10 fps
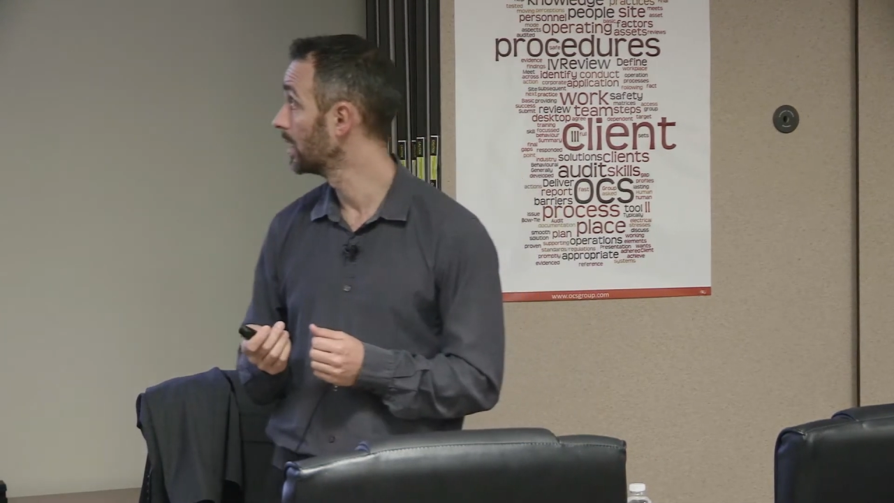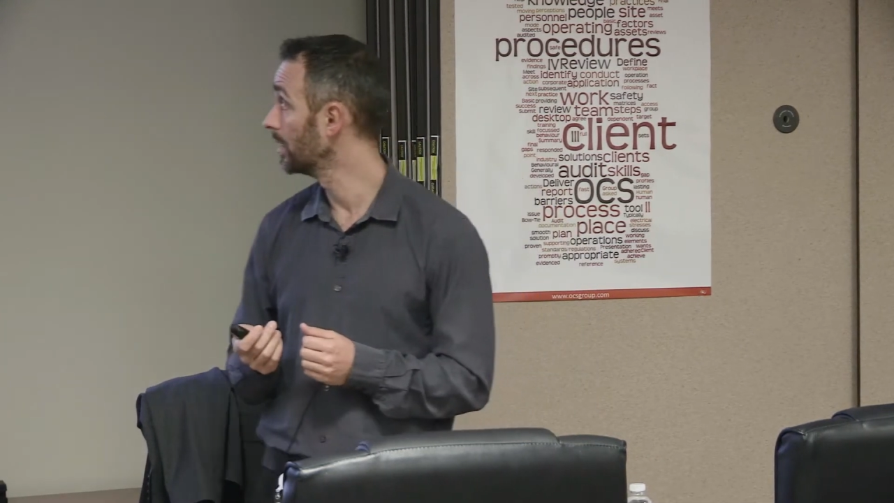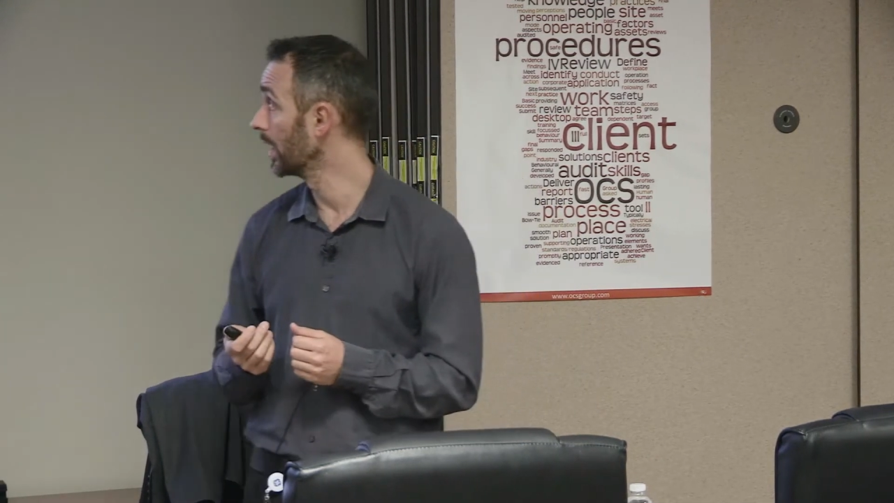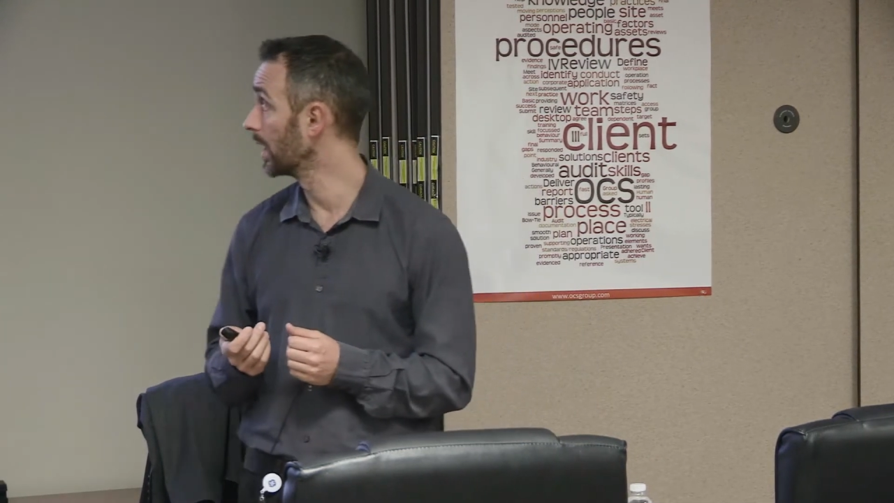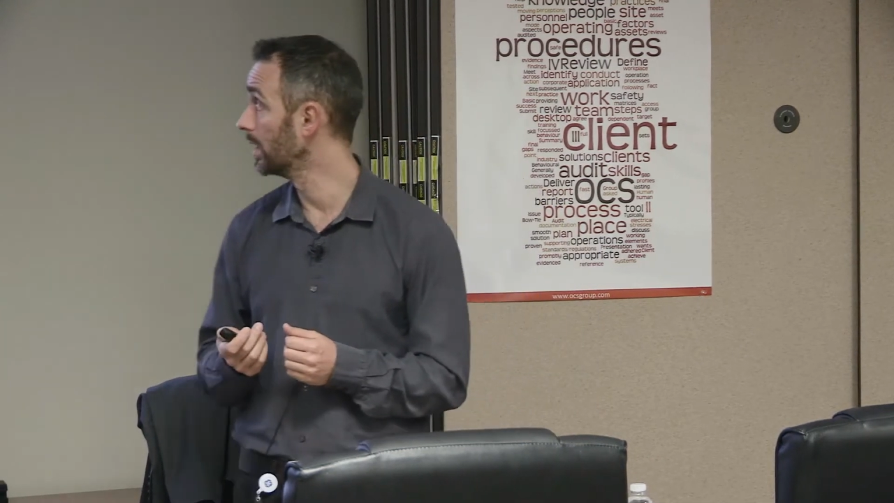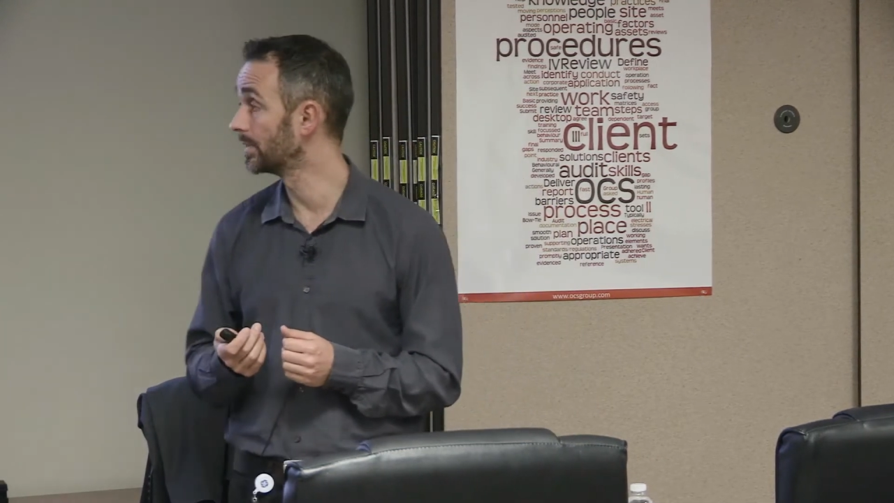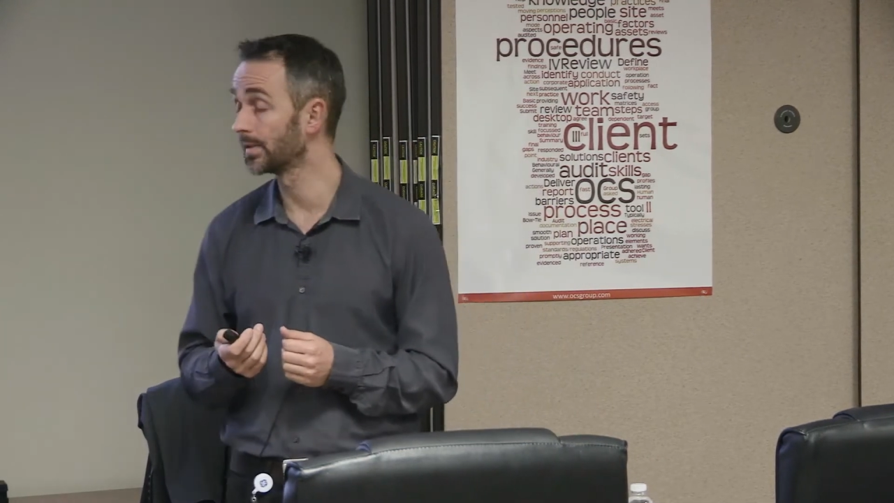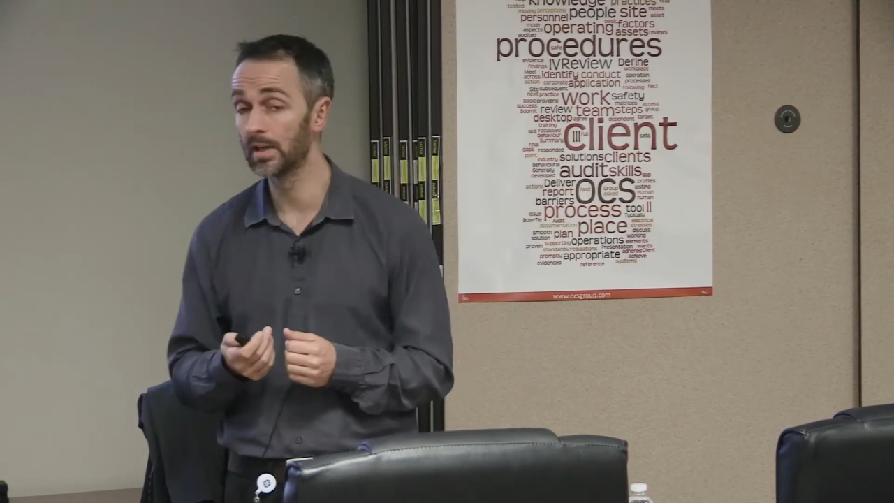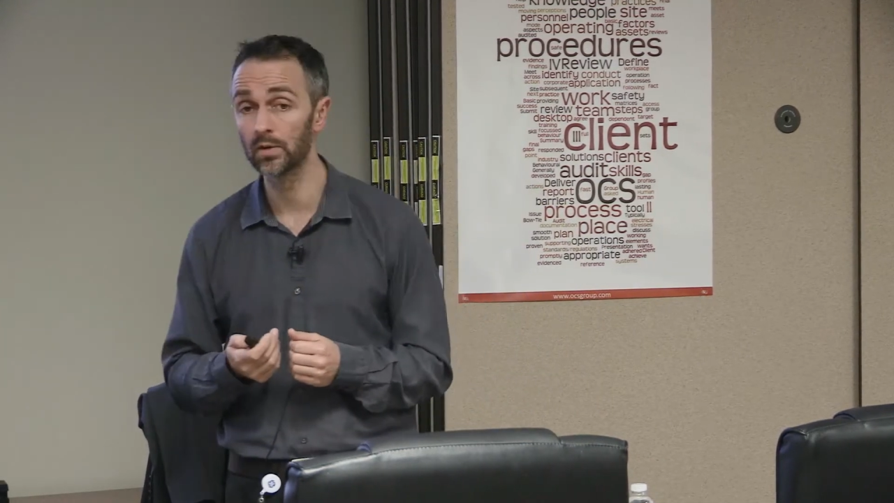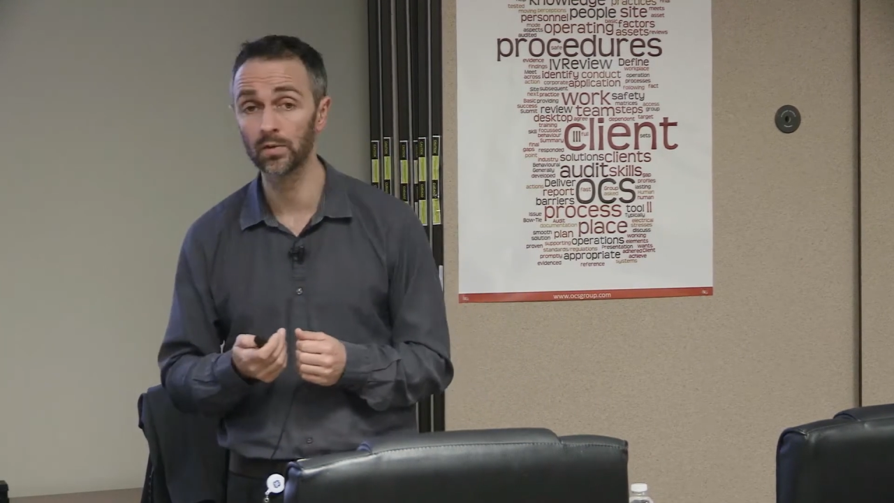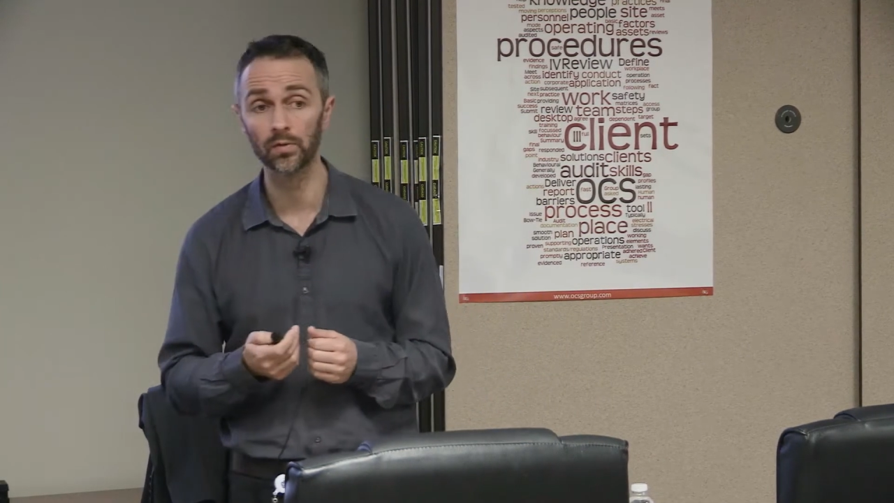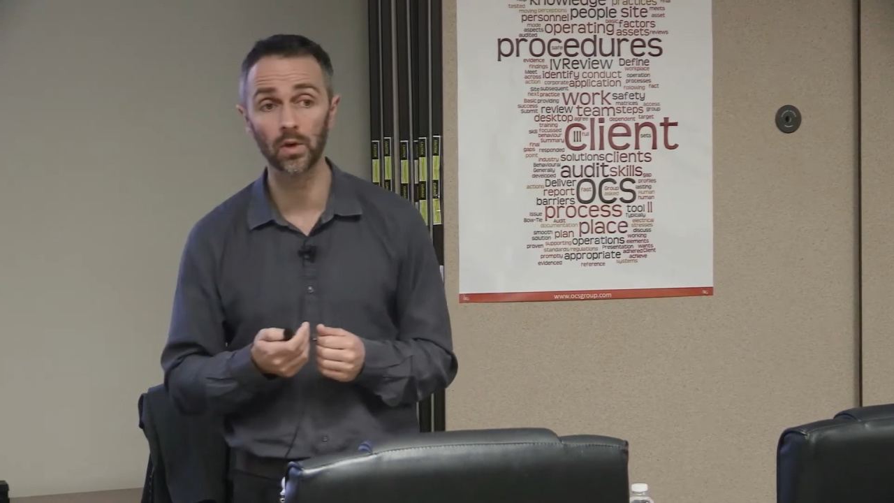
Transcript: that instead of